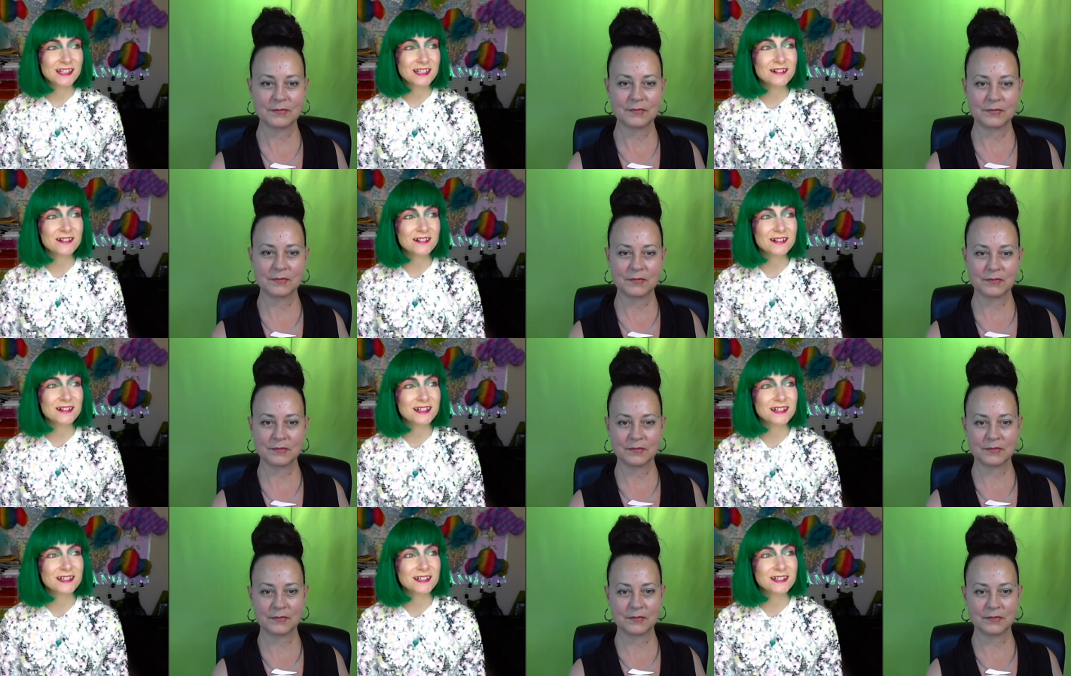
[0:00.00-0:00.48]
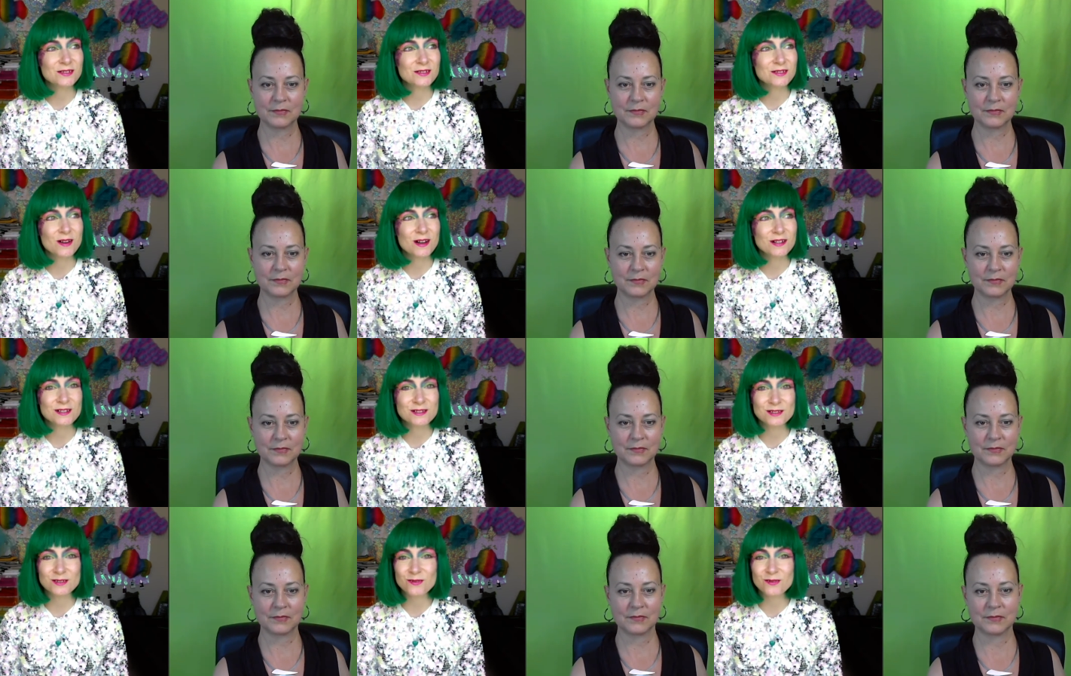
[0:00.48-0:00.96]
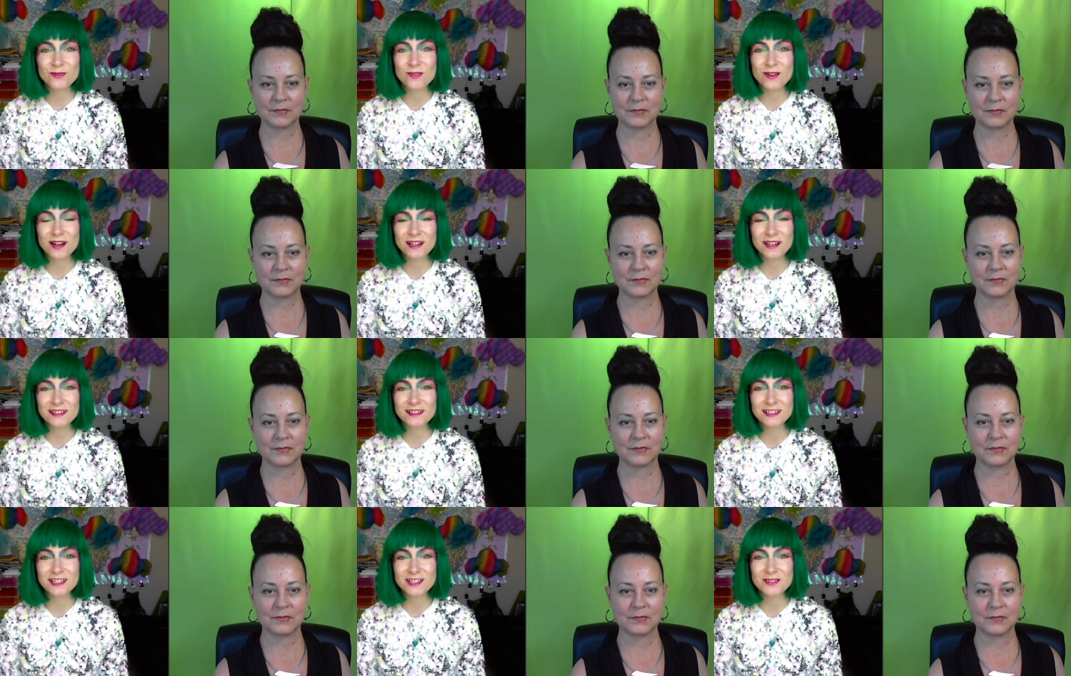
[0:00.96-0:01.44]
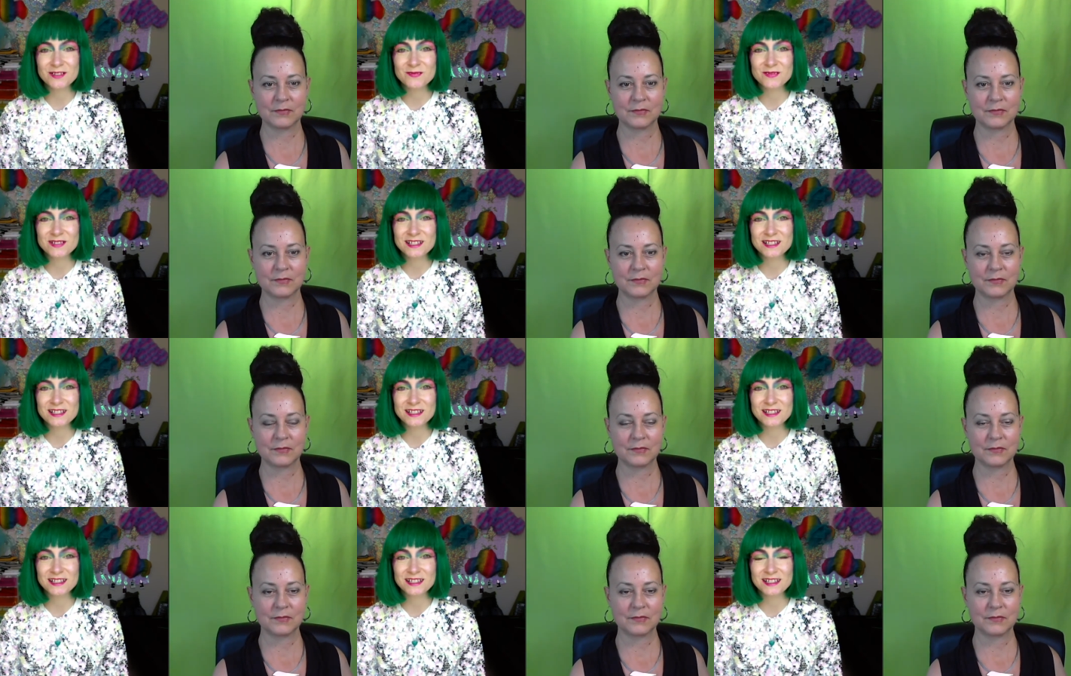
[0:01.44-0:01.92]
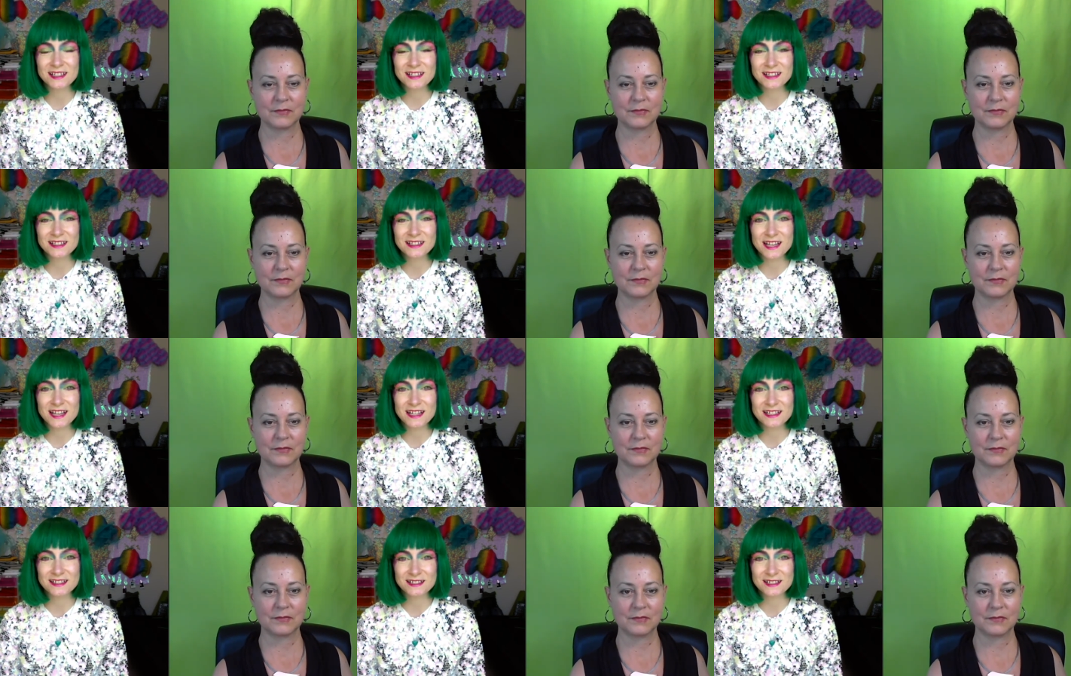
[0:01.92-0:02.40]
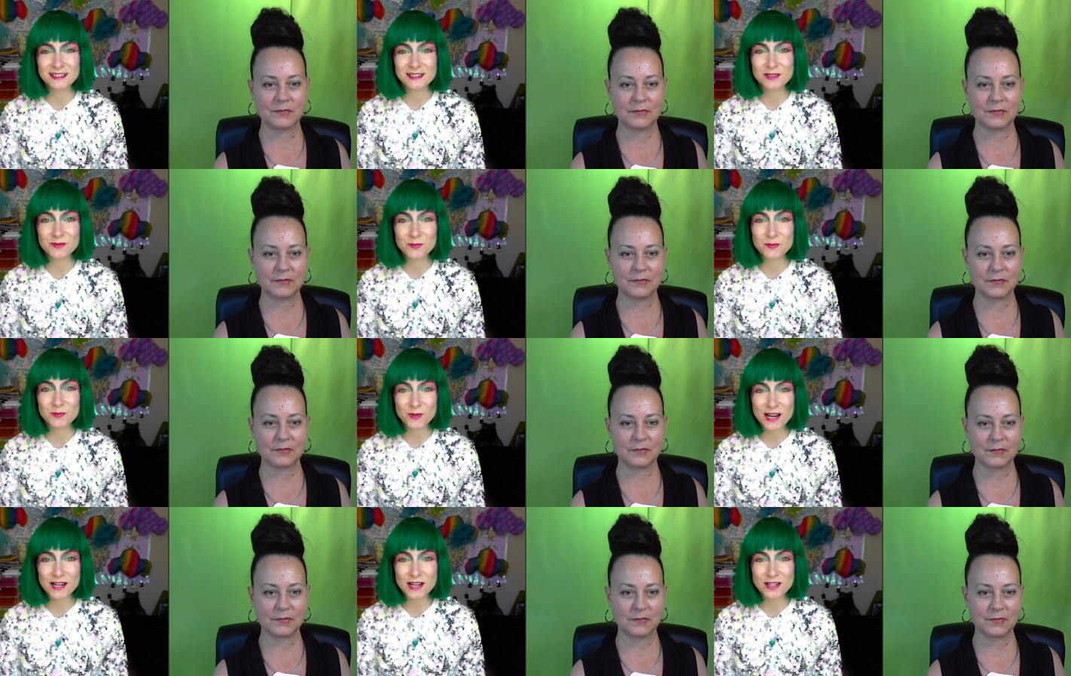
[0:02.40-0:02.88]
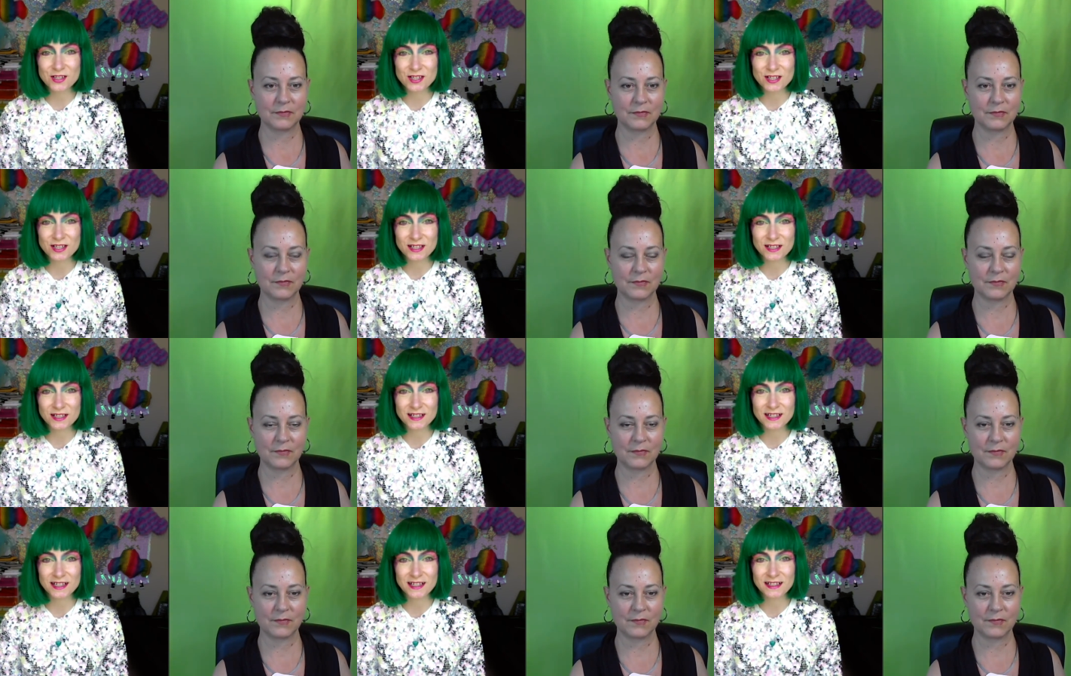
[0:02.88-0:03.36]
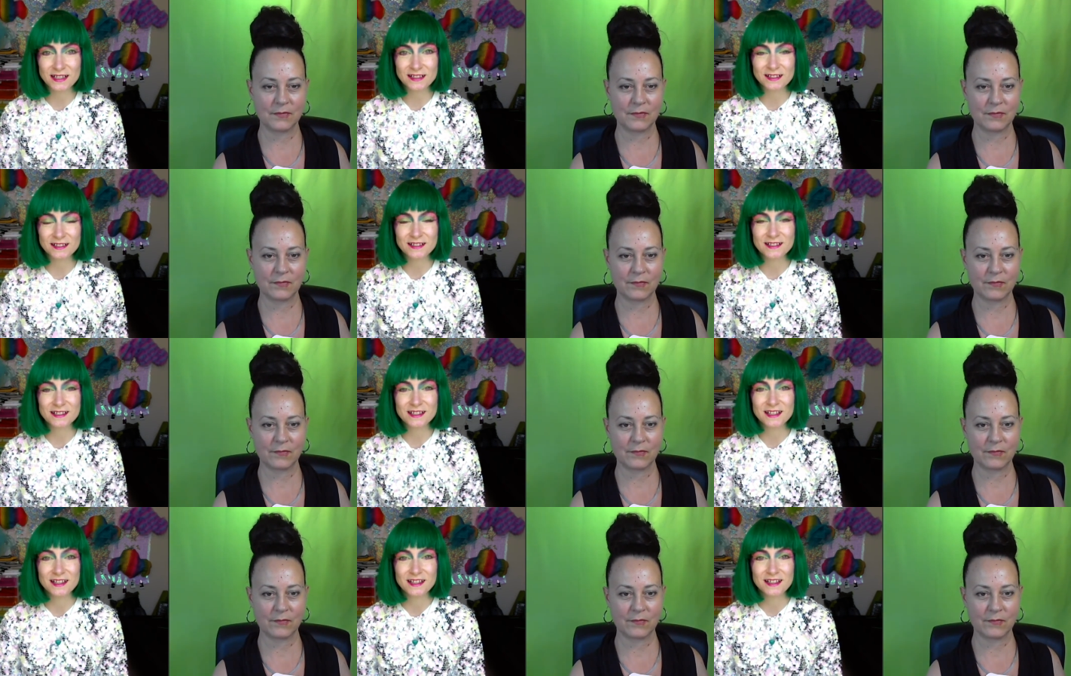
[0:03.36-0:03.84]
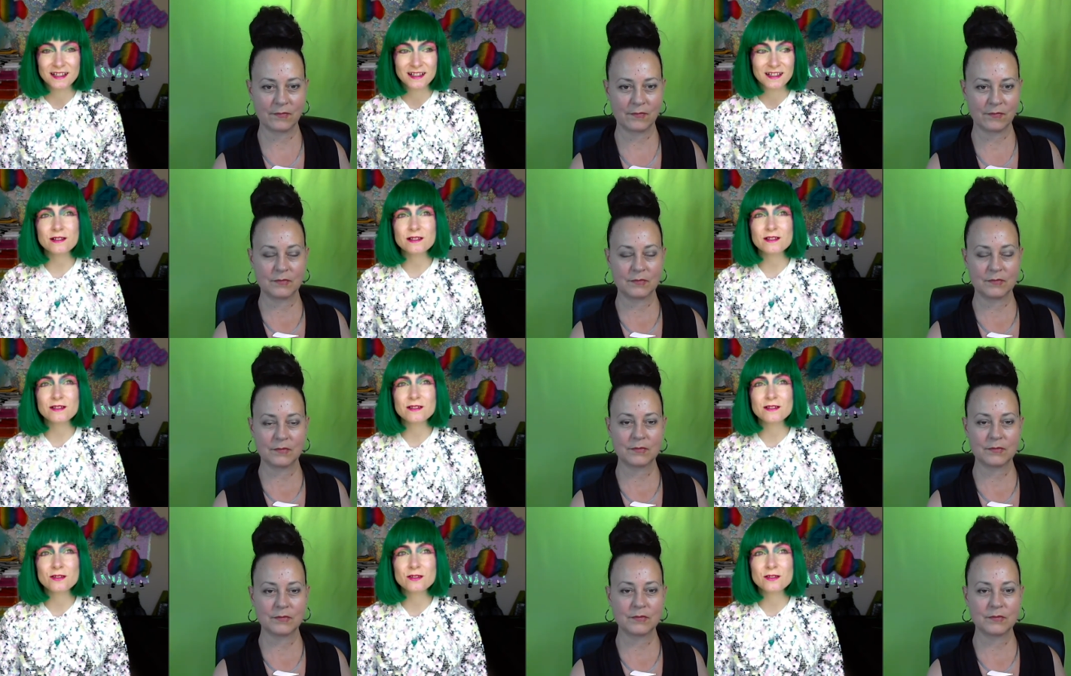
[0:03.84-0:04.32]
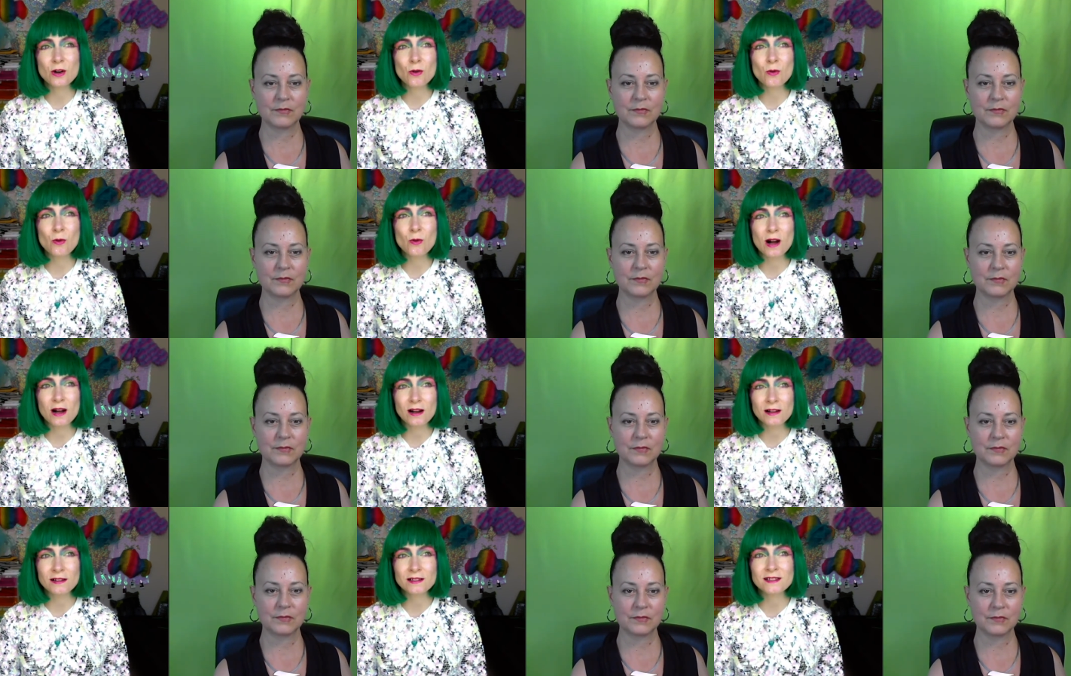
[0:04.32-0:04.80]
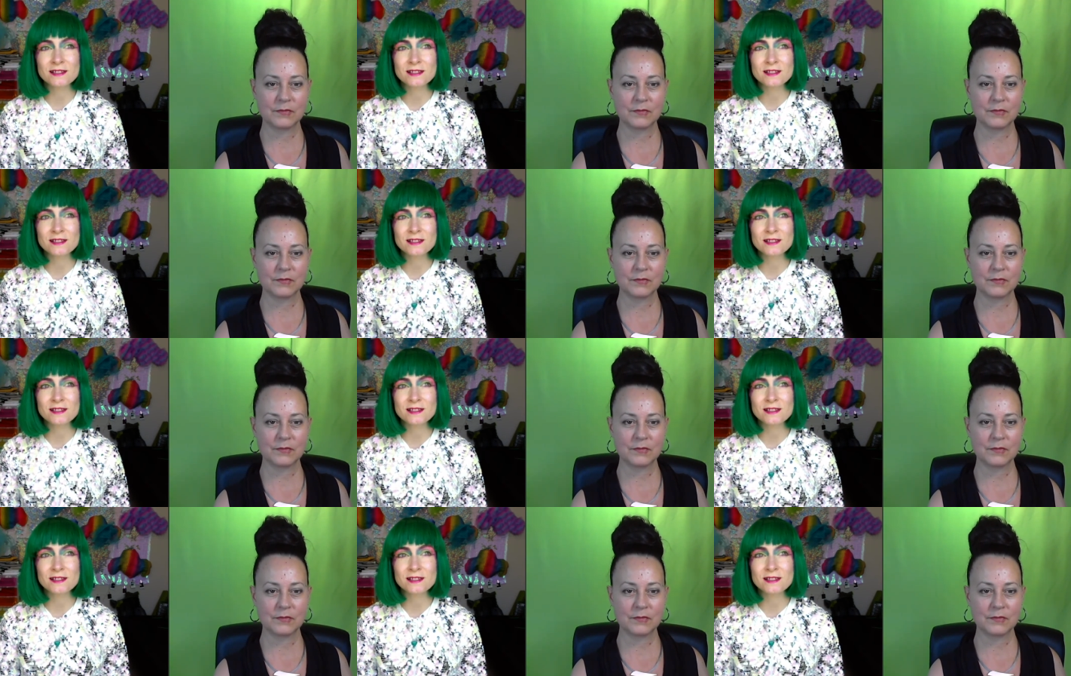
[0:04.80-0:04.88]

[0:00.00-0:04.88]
Speaker 1: here you are so unlimited in that expression and there is no